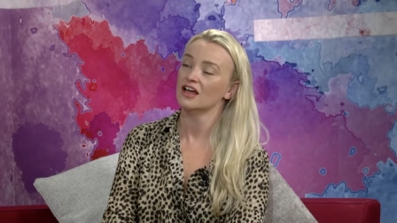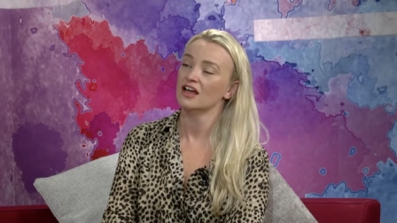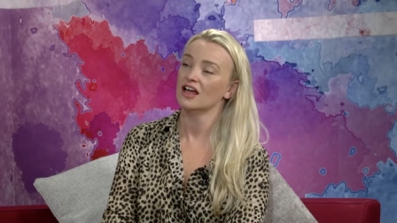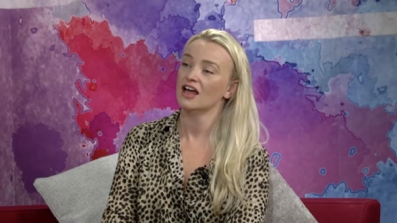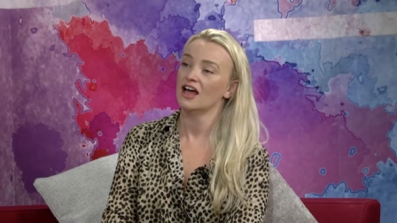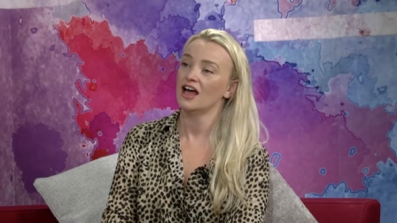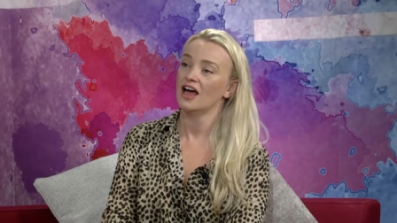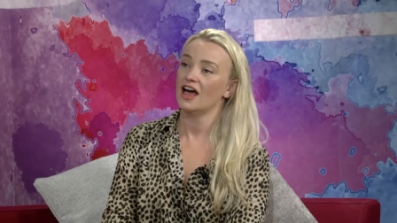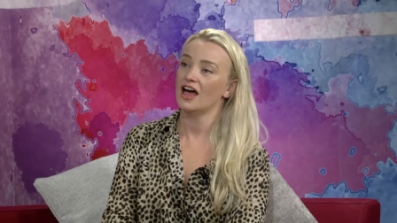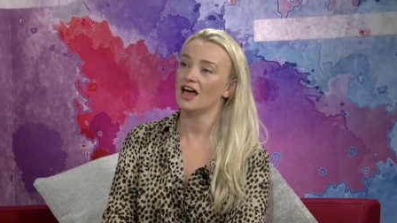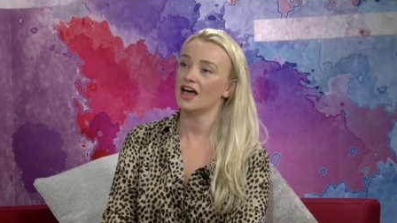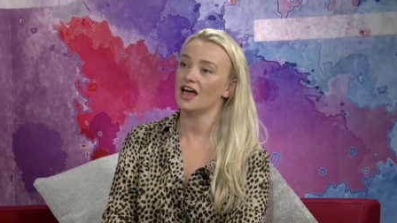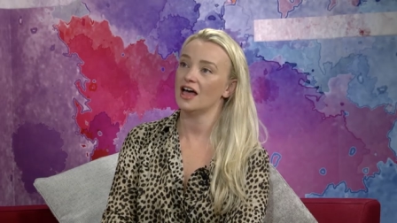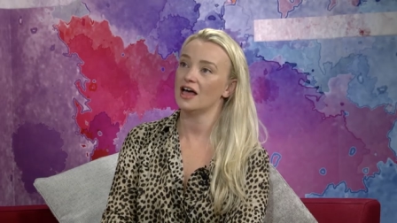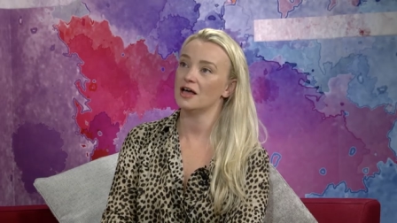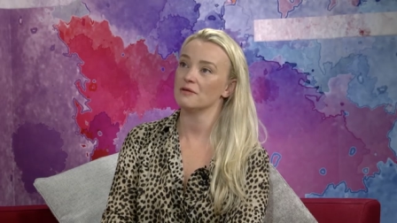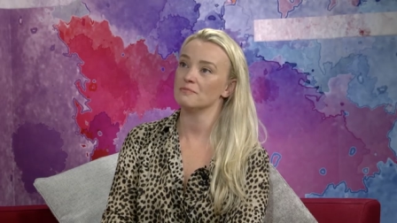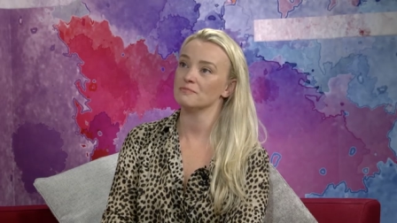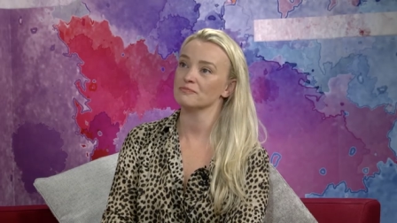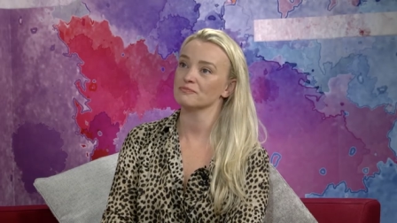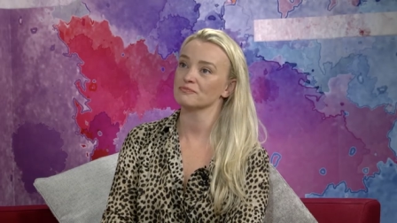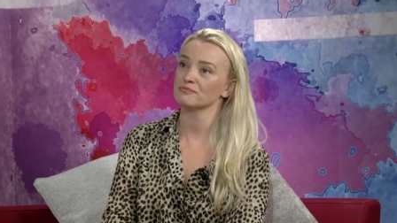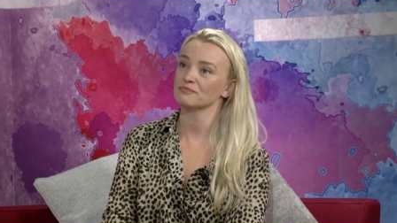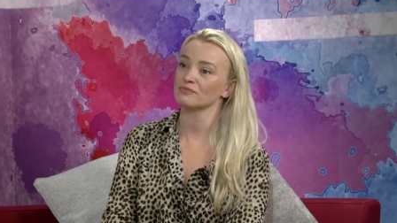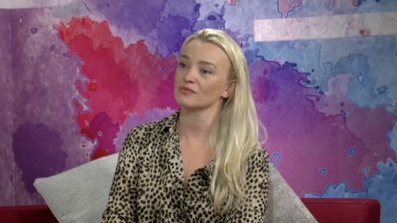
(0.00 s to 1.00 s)

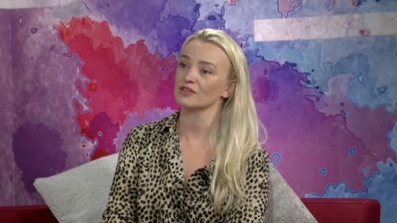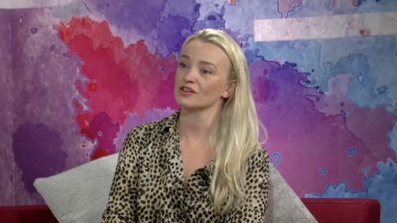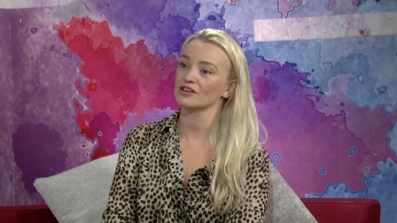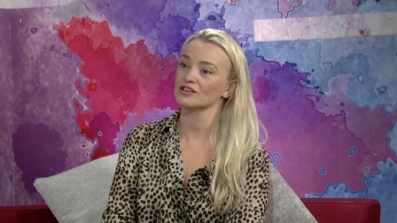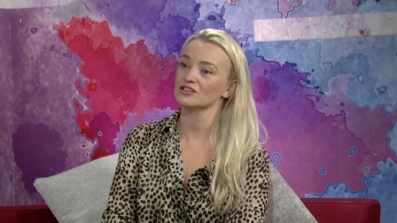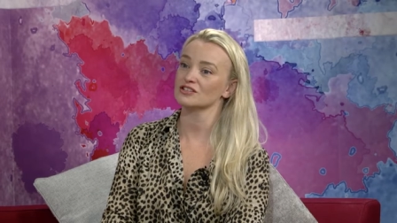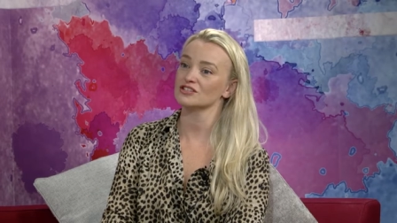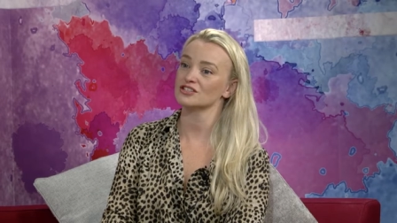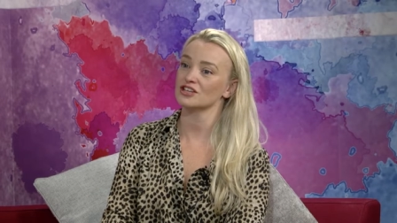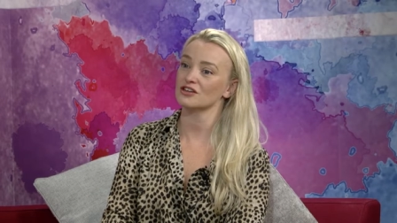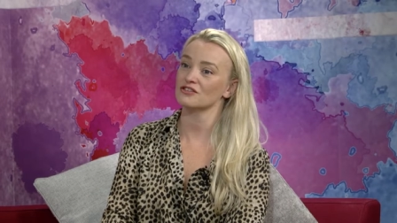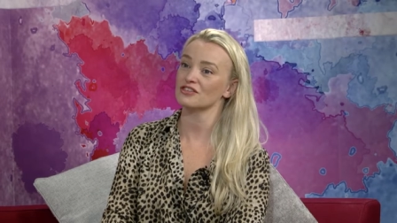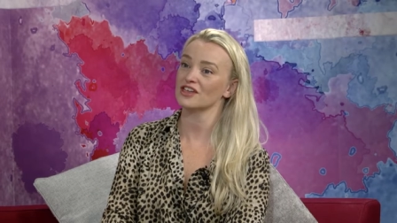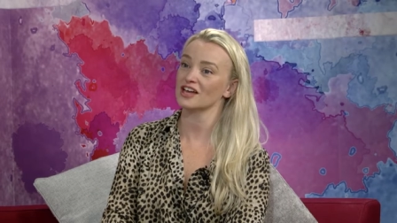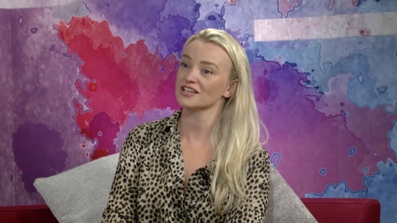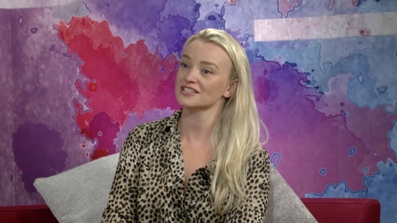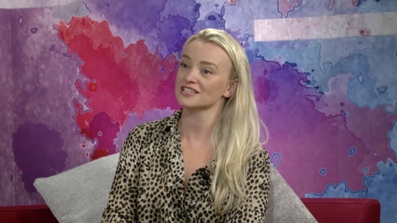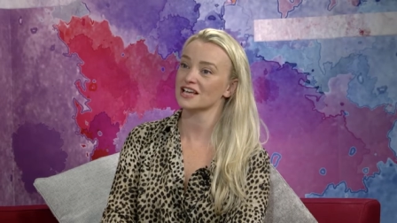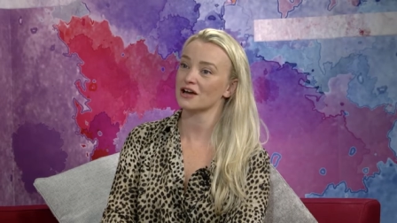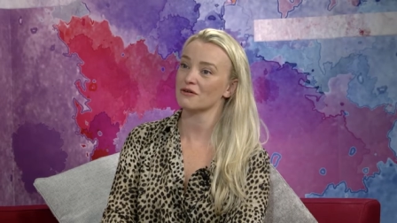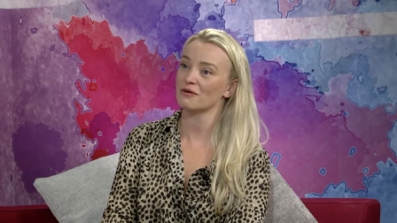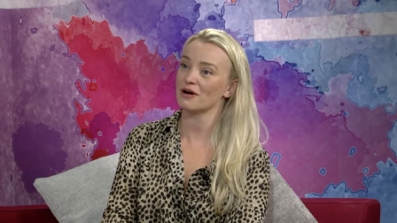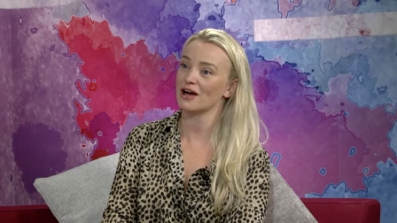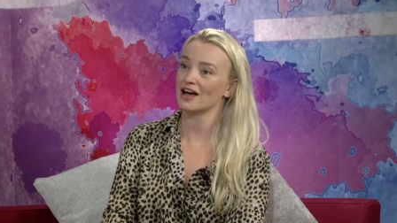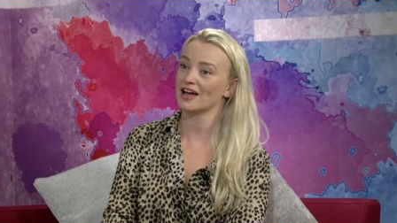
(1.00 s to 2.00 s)
So that's
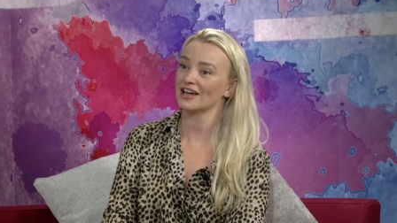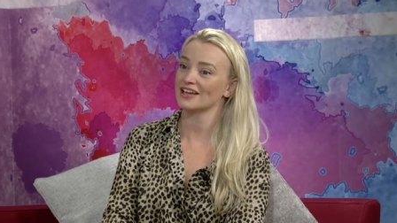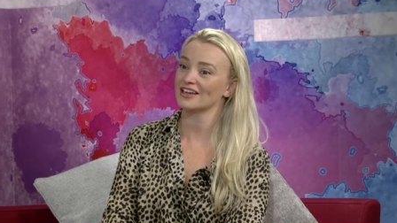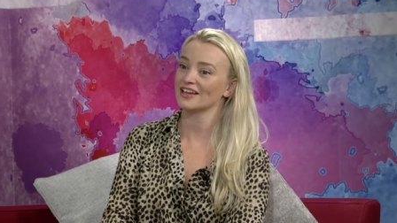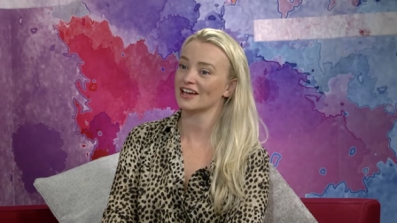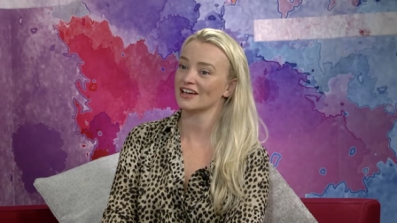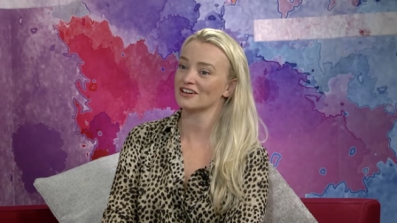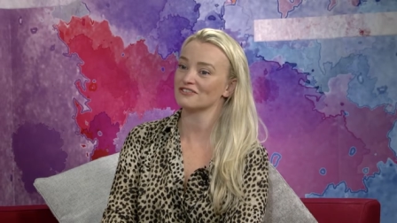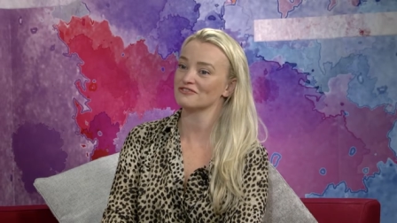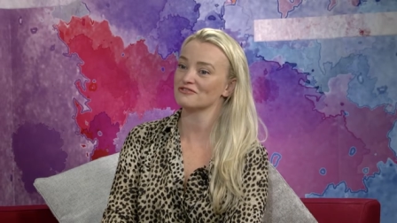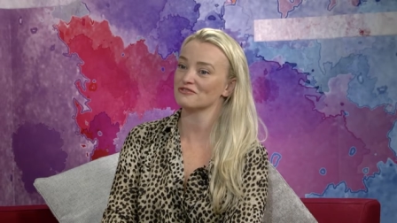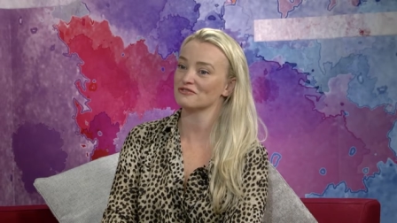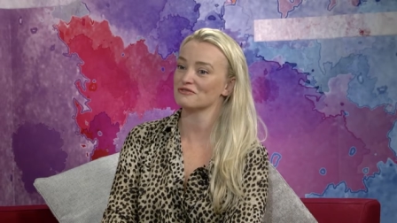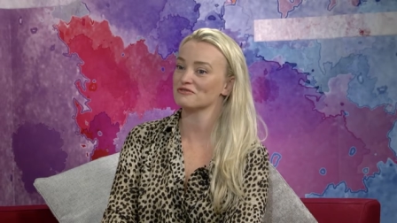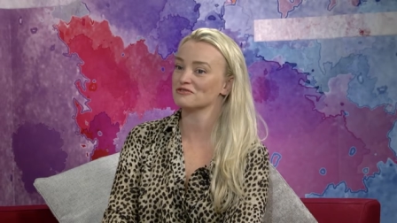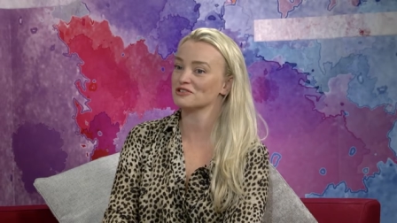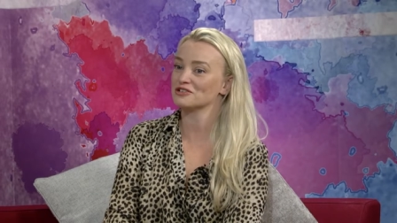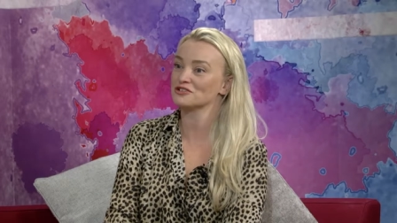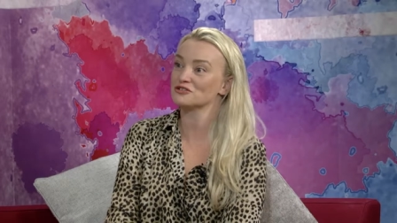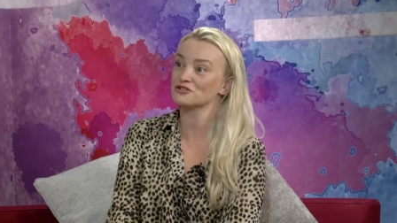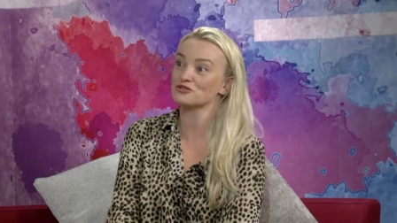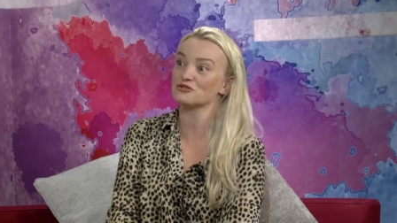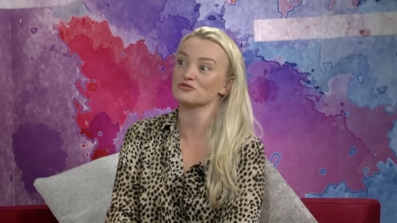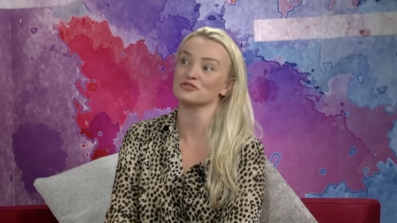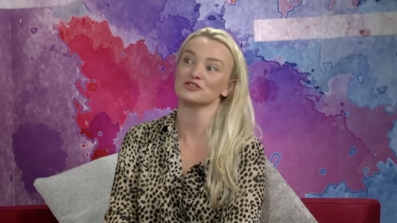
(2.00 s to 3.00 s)
how I kind of
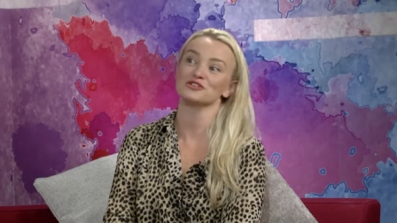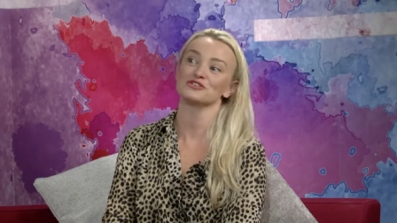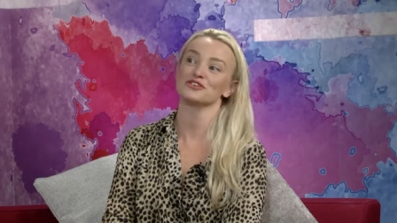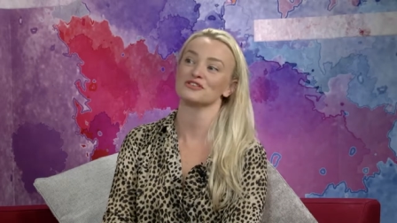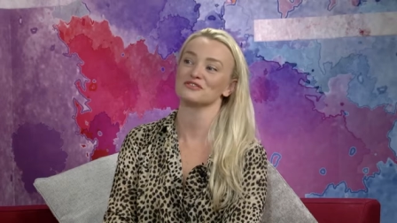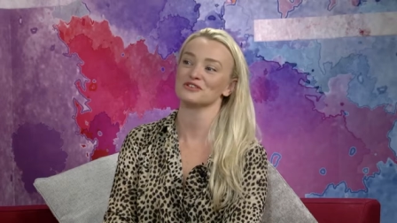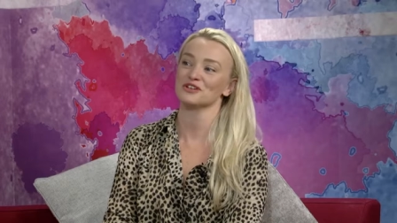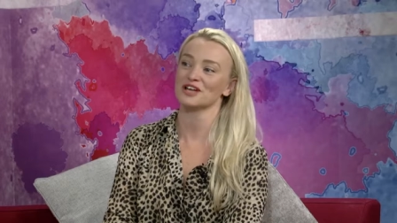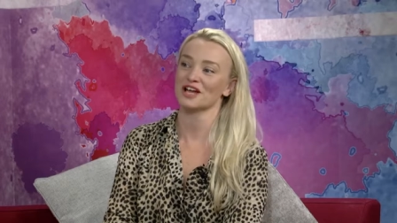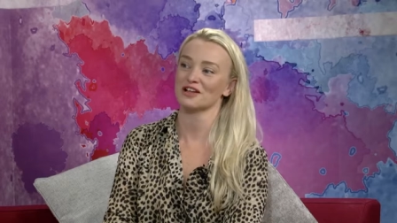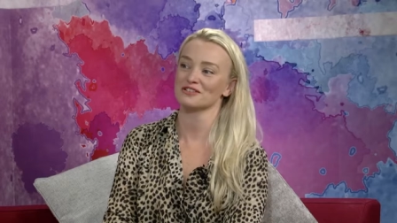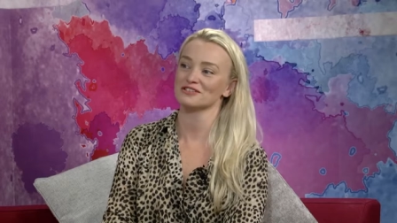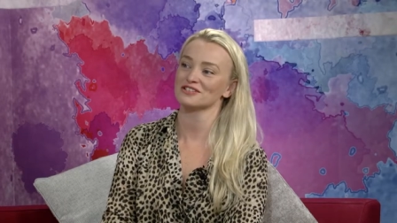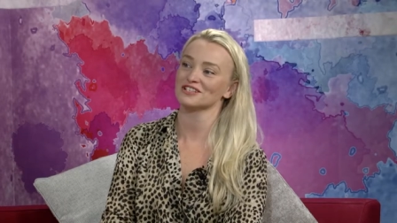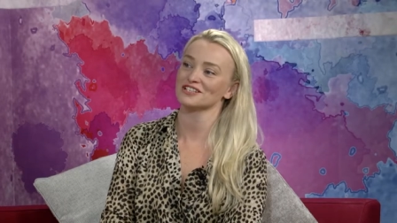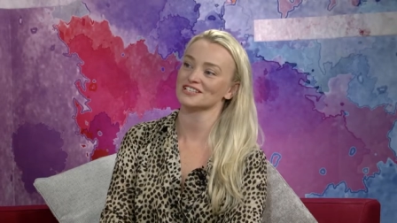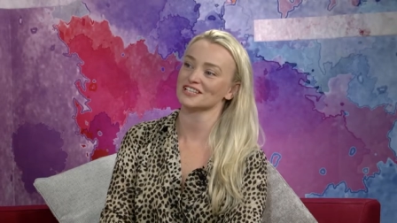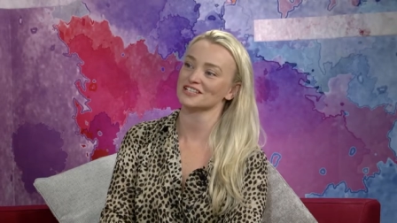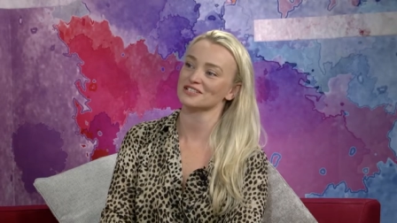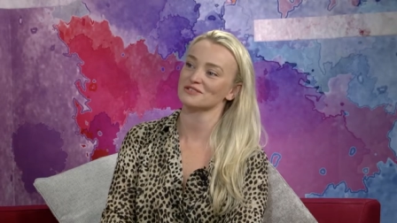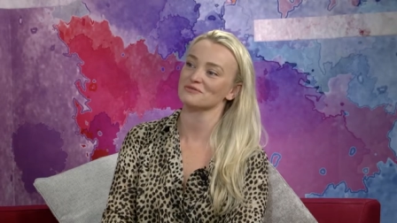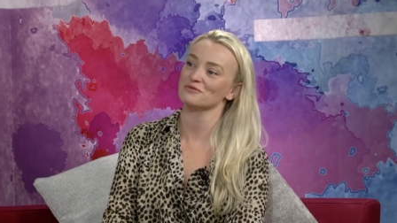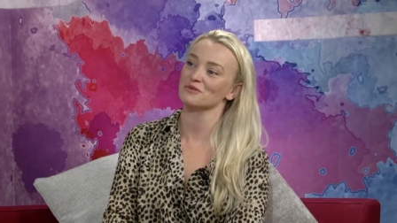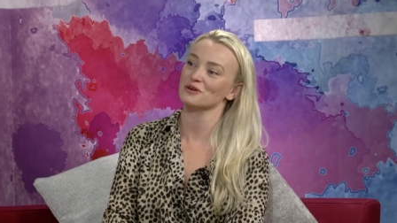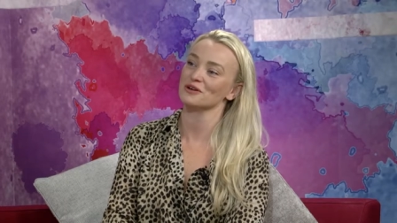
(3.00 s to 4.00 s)
discovered travel counsellors,
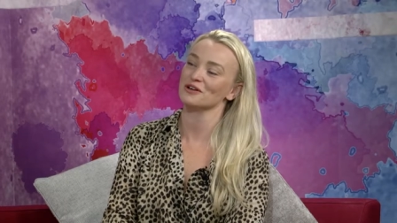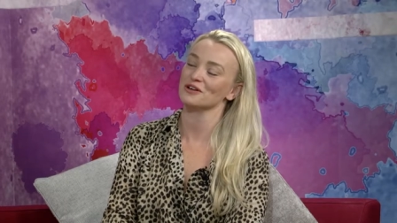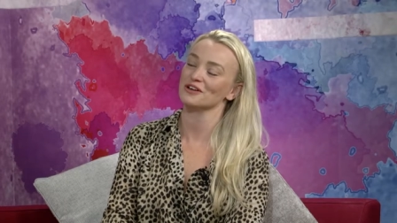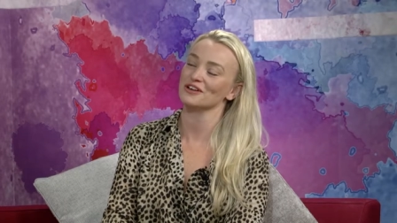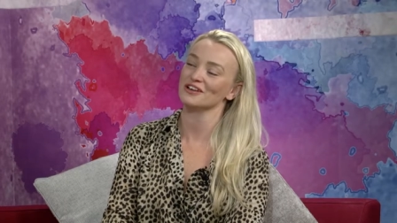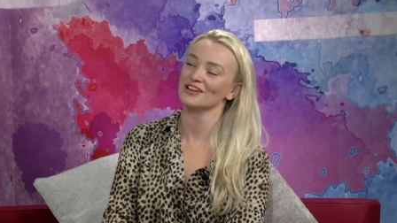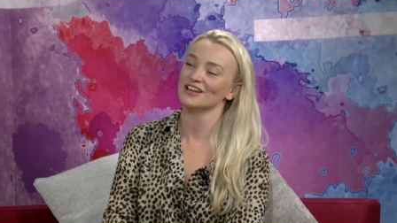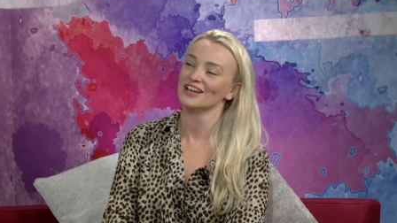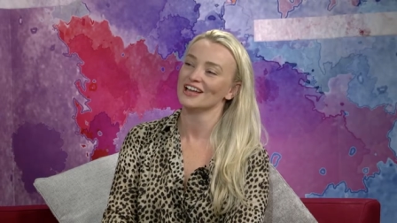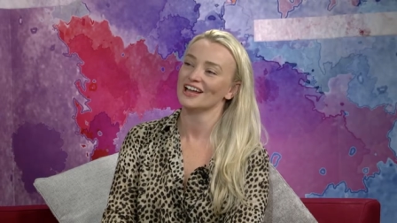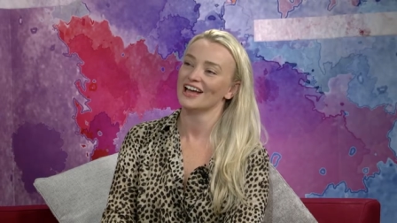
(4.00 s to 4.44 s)
as it were.